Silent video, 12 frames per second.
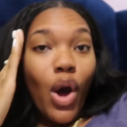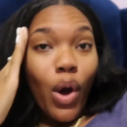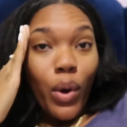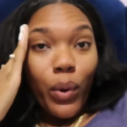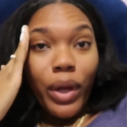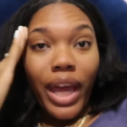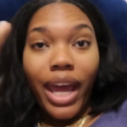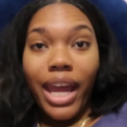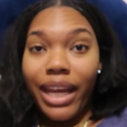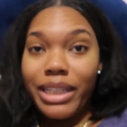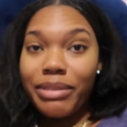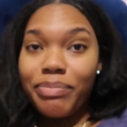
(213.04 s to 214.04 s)

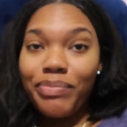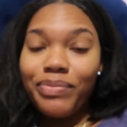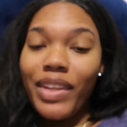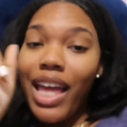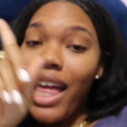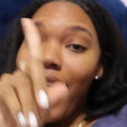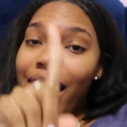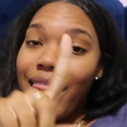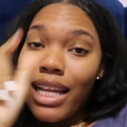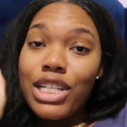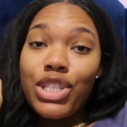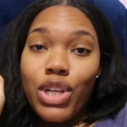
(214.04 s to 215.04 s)
Okay,
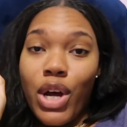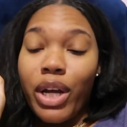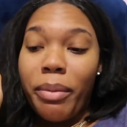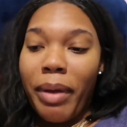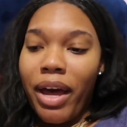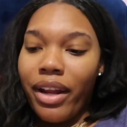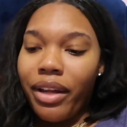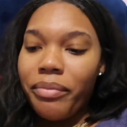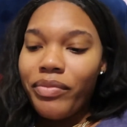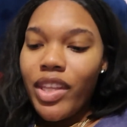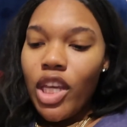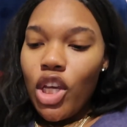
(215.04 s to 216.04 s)
let's talk about it.
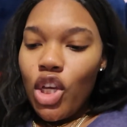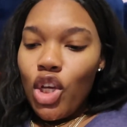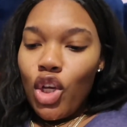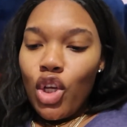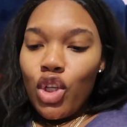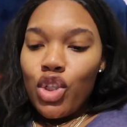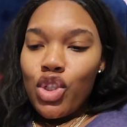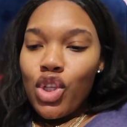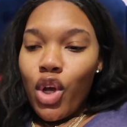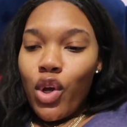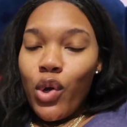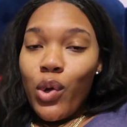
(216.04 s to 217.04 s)

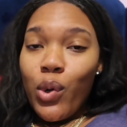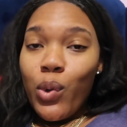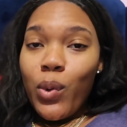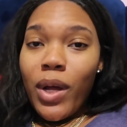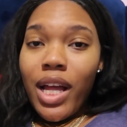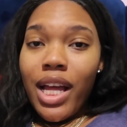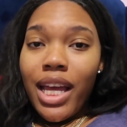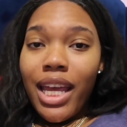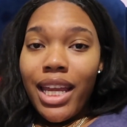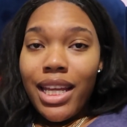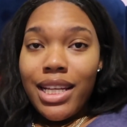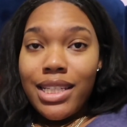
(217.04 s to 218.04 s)
So
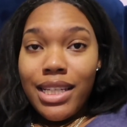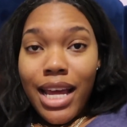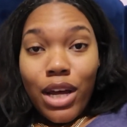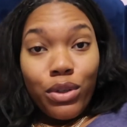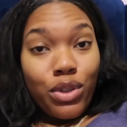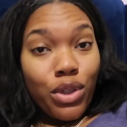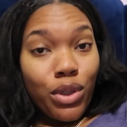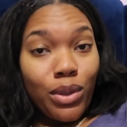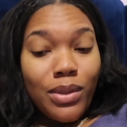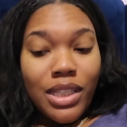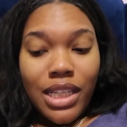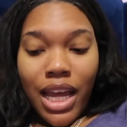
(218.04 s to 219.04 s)
it is now
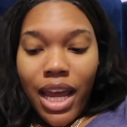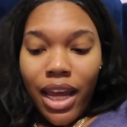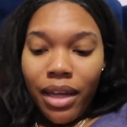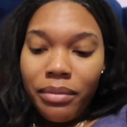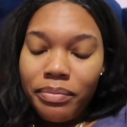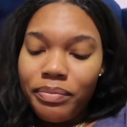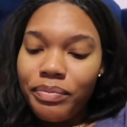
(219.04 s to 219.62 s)
Tuesday.